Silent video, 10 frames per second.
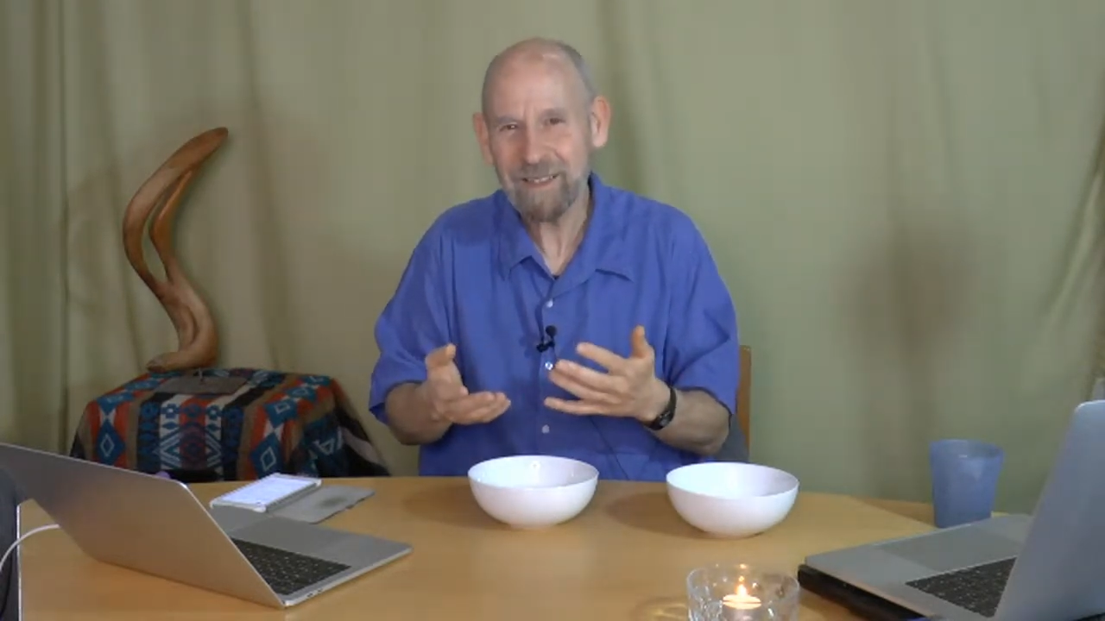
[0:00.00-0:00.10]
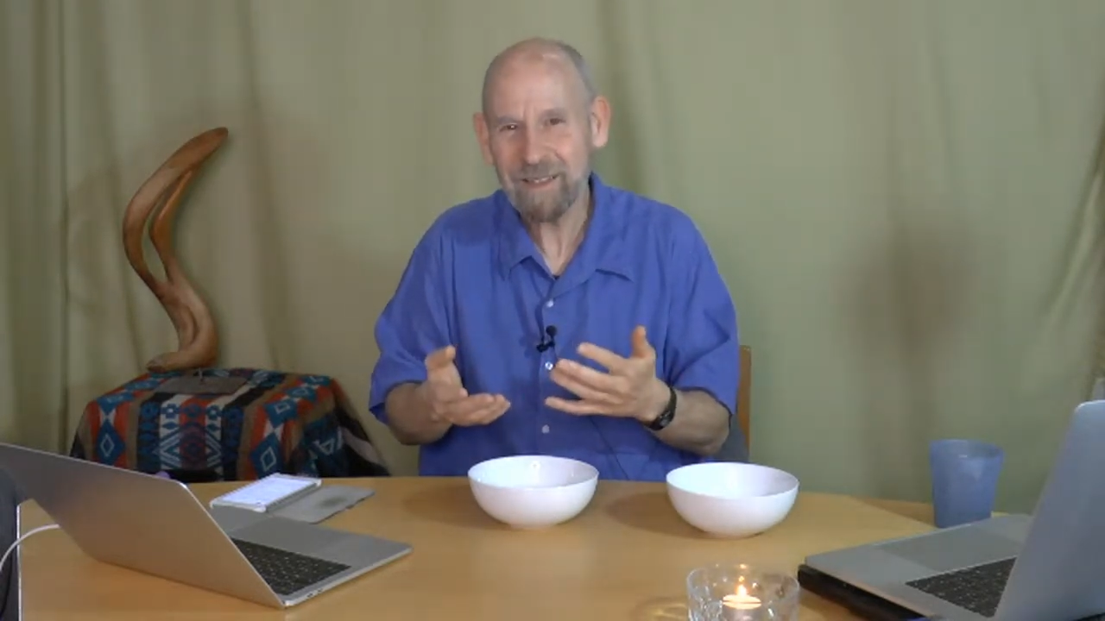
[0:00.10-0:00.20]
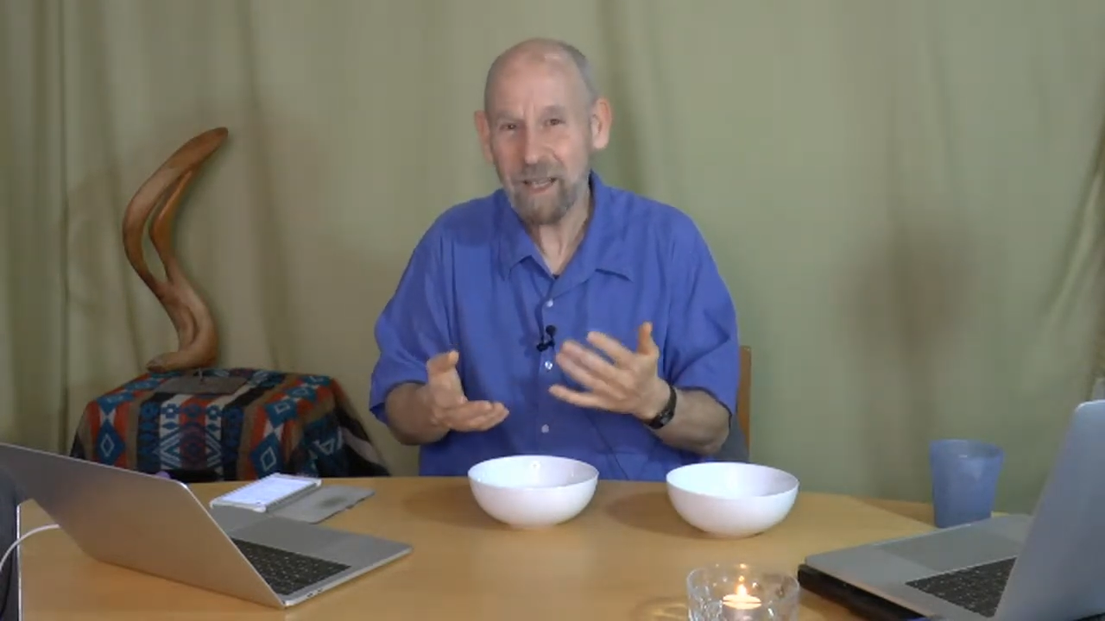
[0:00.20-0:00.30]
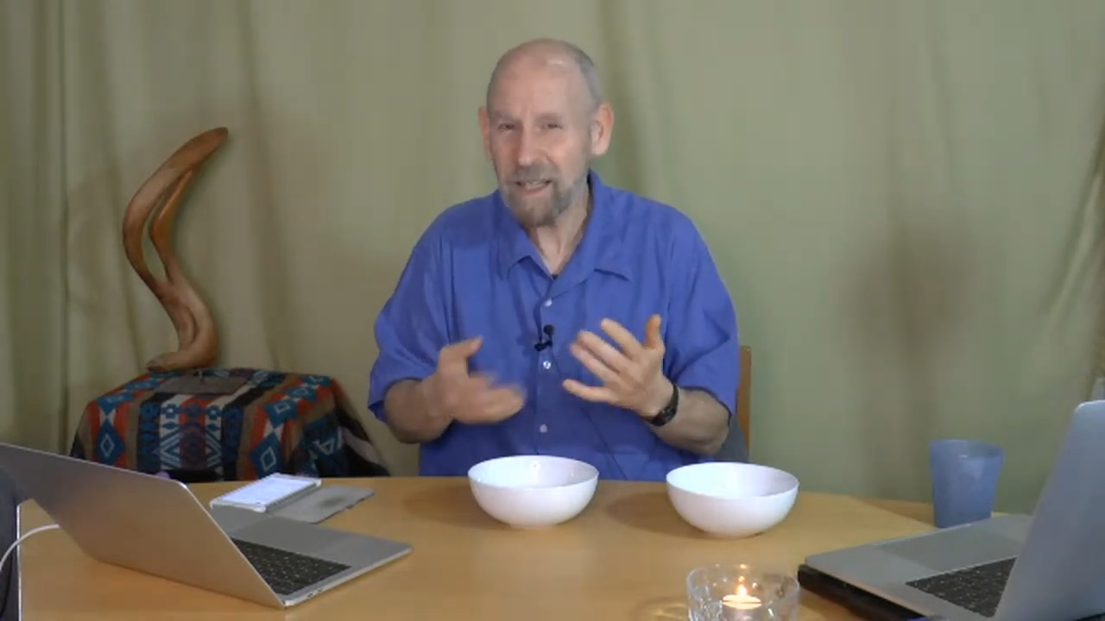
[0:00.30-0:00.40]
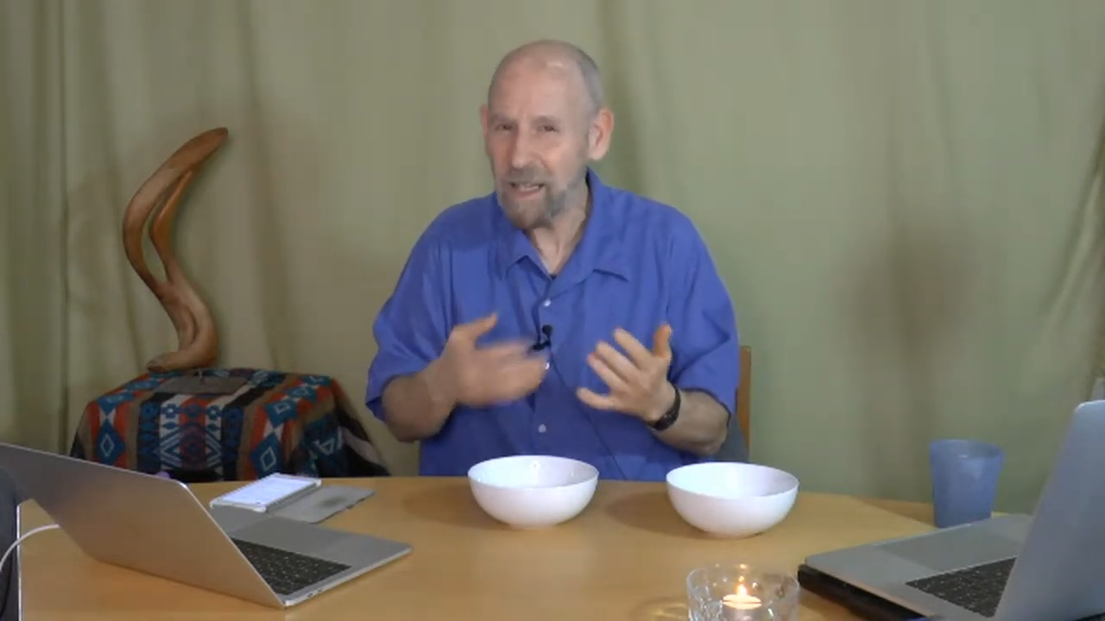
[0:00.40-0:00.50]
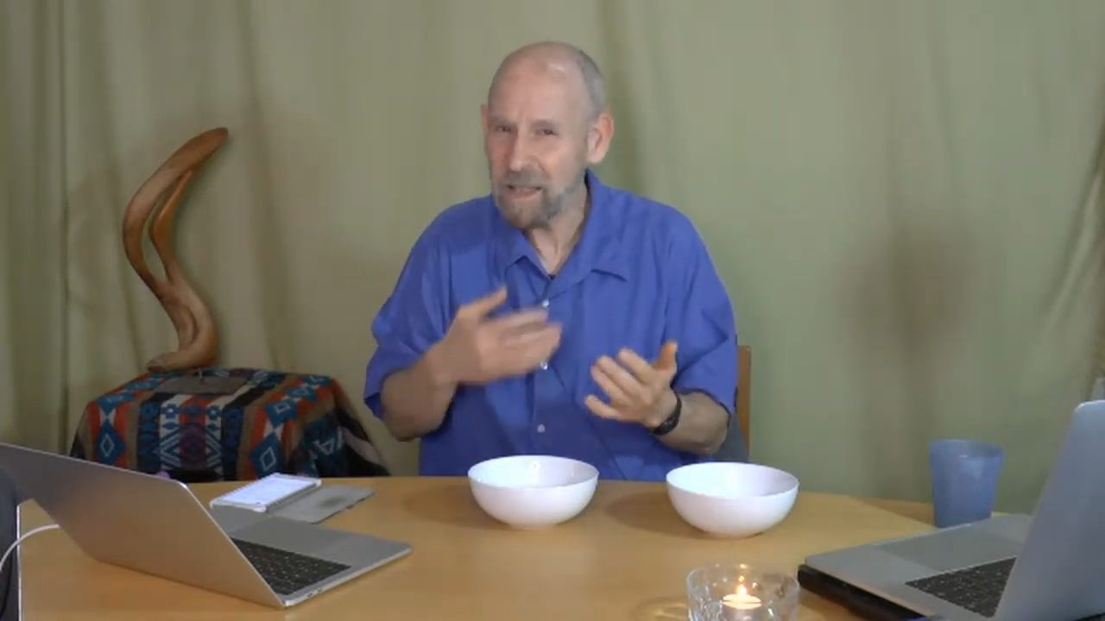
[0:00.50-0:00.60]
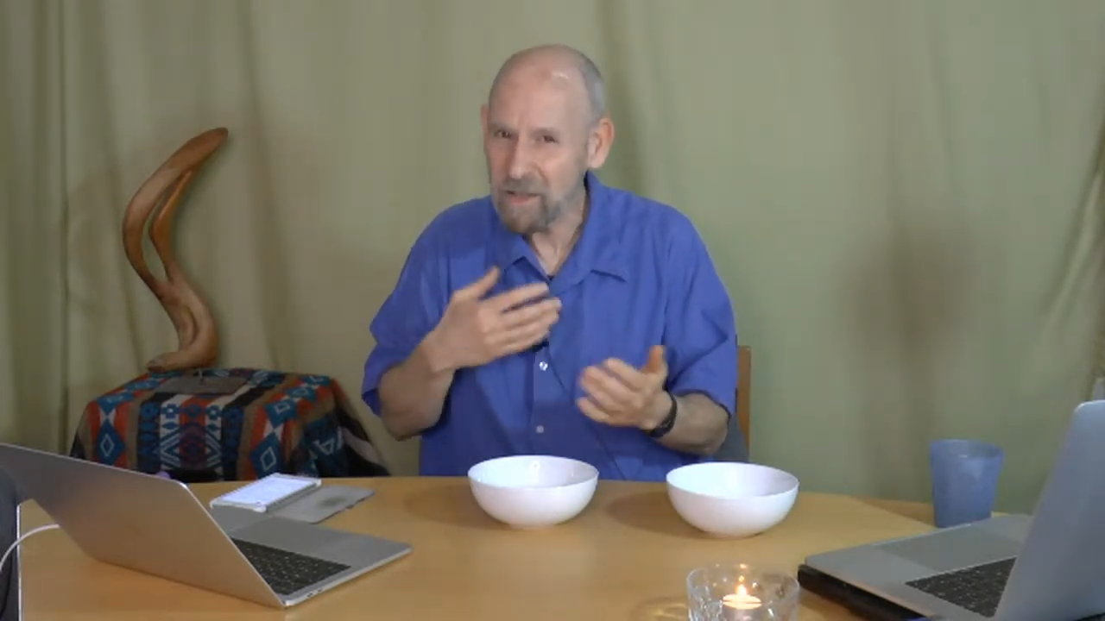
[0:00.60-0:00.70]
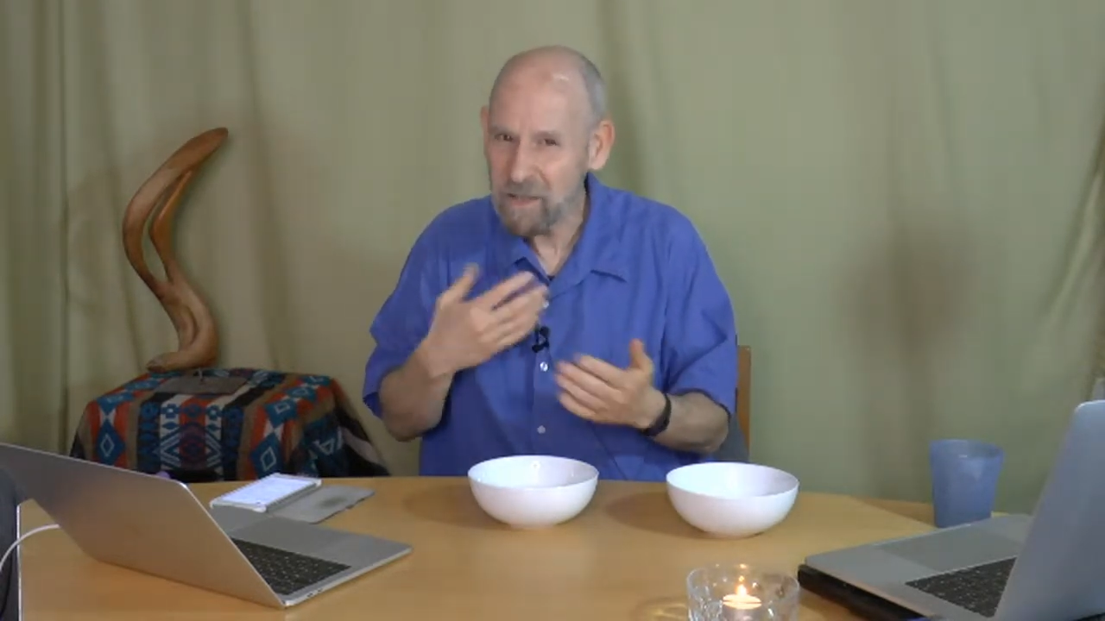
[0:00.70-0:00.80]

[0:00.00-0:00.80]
Again, it's